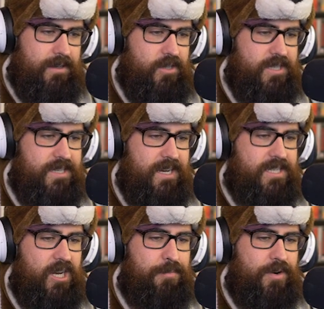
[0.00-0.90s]
Just a
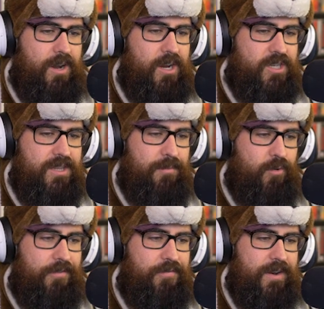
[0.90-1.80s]
necessary precaution. The
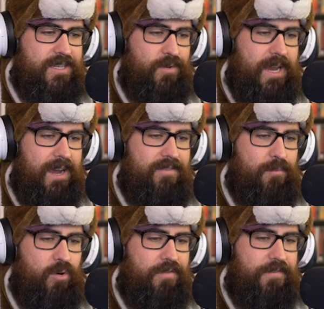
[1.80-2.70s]
more friends we have, the
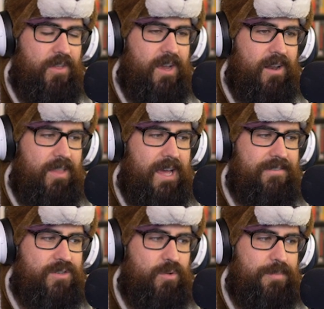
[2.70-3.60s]
more fulfilling our
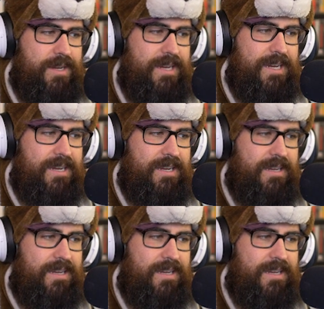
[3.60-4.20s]
lives will be.